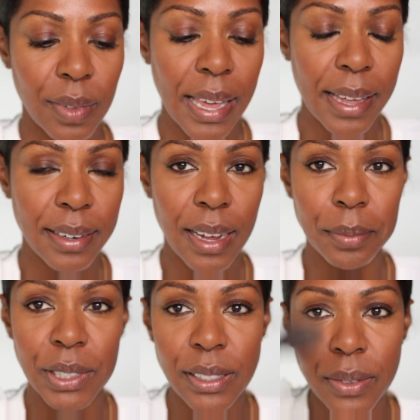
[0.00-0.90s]
And
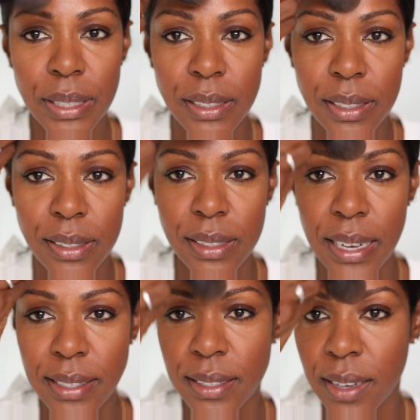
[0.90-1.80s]
I'm just going to
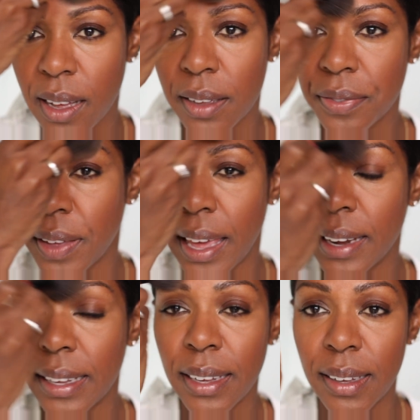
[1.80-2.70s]
dust off
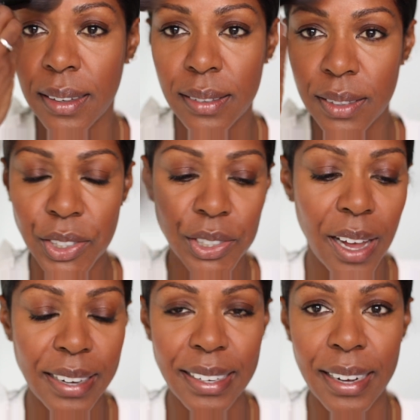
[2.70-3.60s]
any
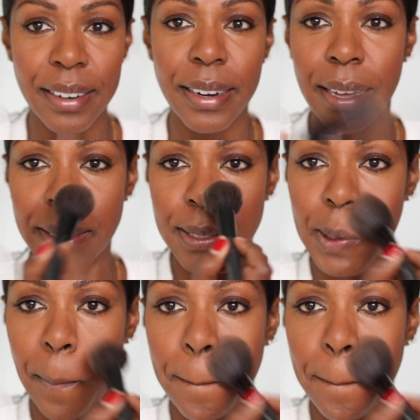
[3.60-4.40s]
shiny areas.